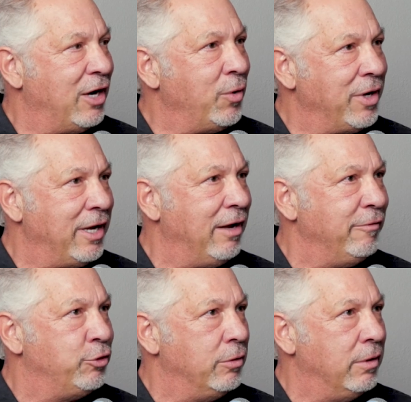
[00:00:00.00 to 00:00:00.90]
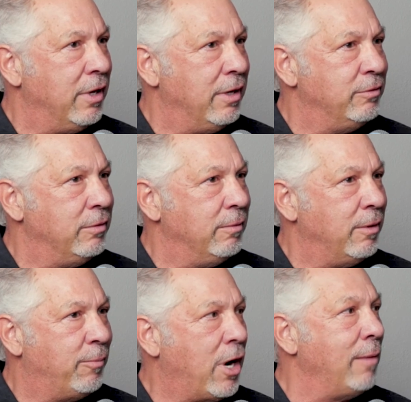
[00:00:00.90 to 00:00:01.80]
I only have
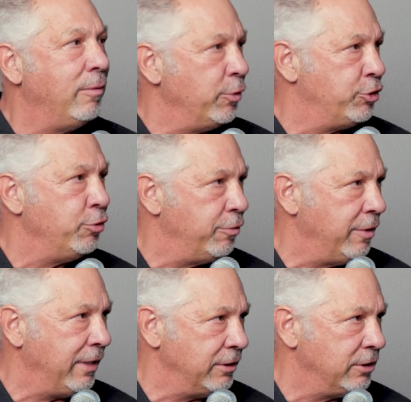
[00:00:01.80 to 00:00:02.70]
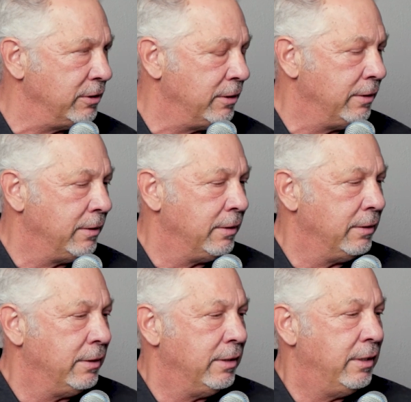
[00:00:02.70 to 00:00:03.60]
a problem with two things.
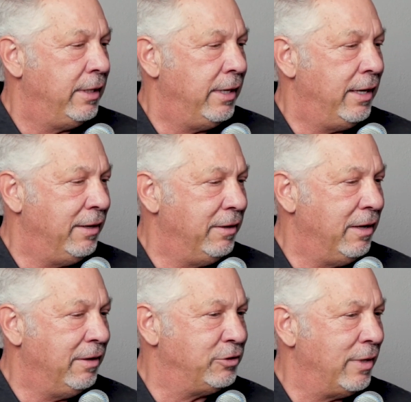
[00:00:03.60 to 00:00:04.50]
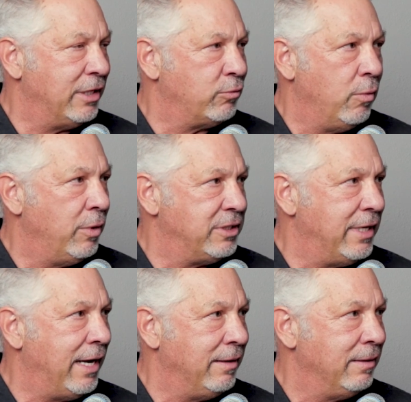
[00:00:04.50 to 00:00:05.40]
And so that's, well, what's
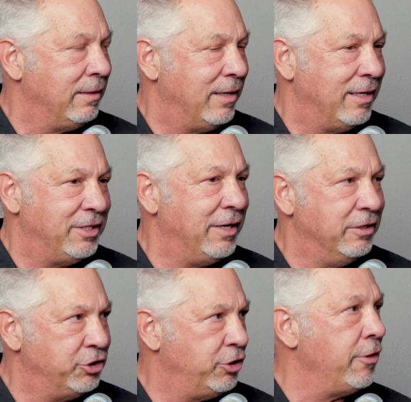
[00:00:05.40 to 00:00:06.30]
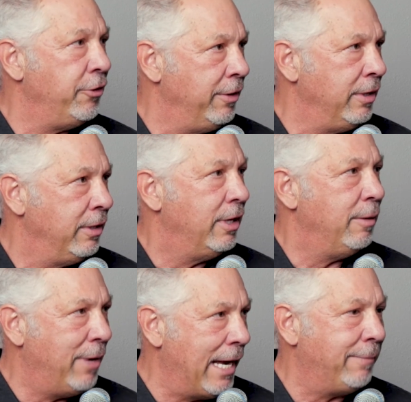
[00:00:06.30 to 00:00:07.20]
that? I said, Southern
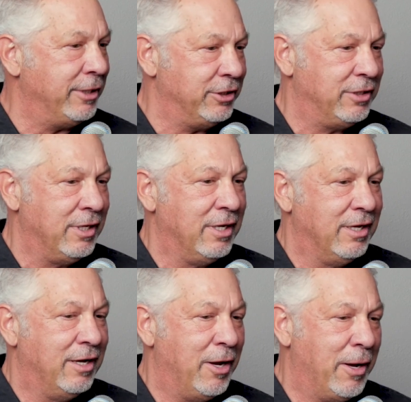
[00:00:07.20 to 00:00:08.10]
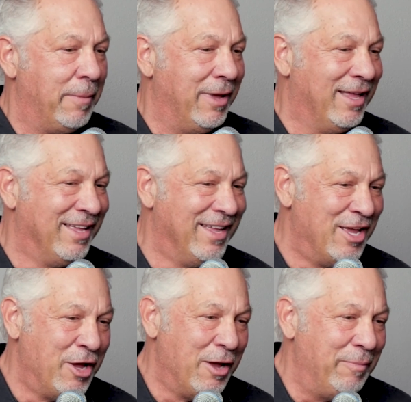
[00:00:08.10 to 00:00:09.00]
and Baptist.
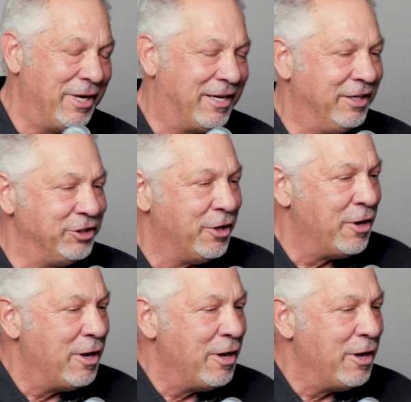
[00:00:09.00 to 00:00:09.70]
Because